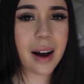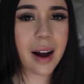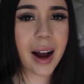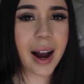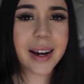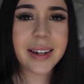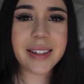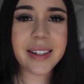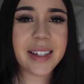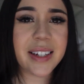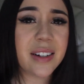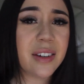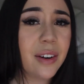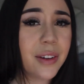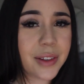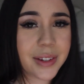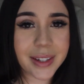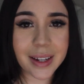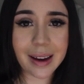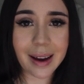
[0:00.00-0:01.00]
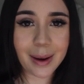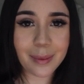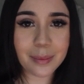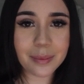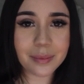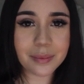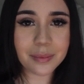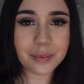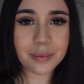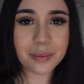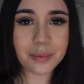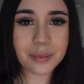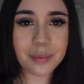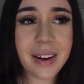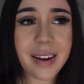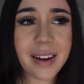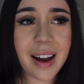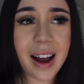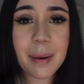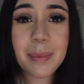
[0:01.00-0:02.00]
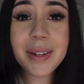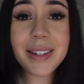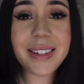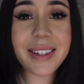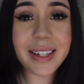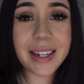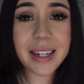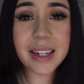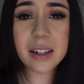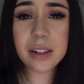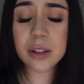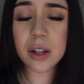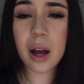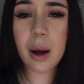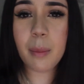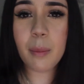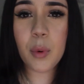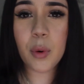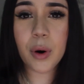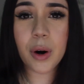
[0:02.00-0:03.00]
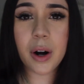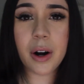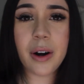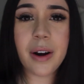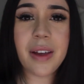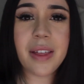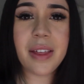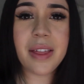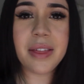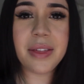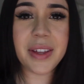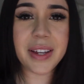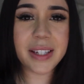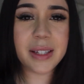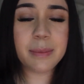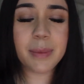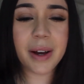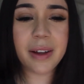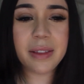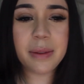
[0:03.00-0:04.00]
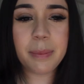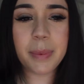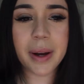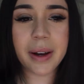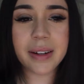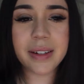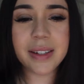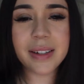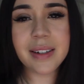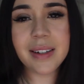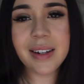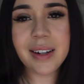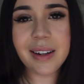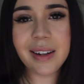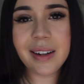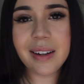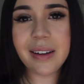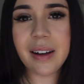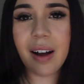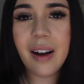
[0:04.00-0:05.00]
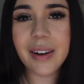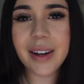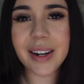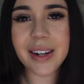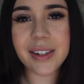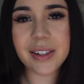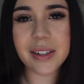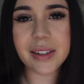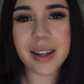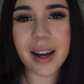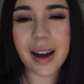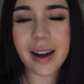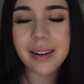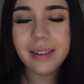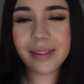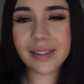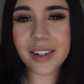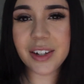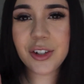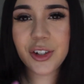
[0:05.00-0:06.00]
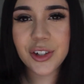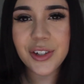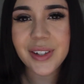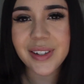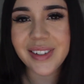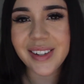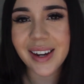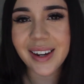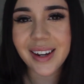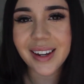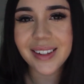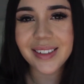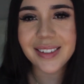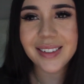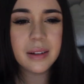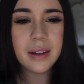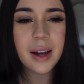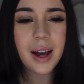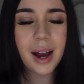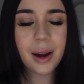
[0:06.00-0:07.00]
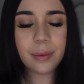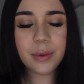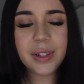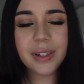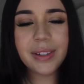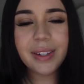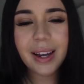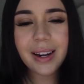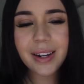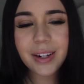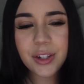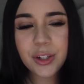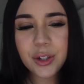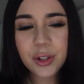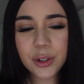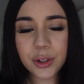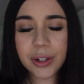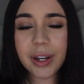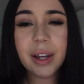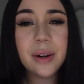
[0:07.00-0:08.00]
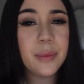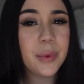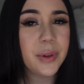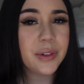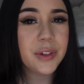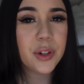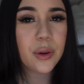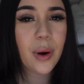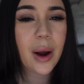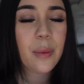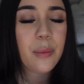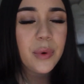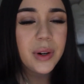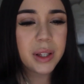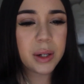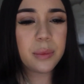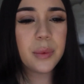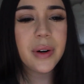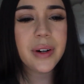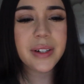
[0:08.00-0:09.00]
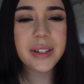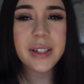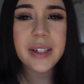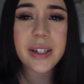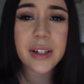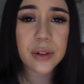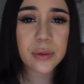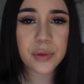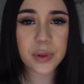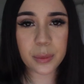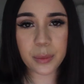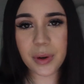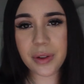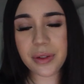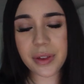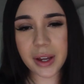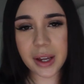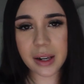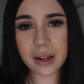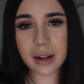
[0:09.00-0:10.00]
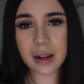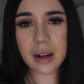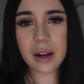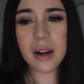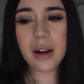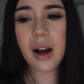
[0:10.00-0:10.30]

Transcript: I see it all the time. I've been seeing it a lot more this month, but I'll get into that in just a second. I decided to look inwards. I really wanted to heal from within.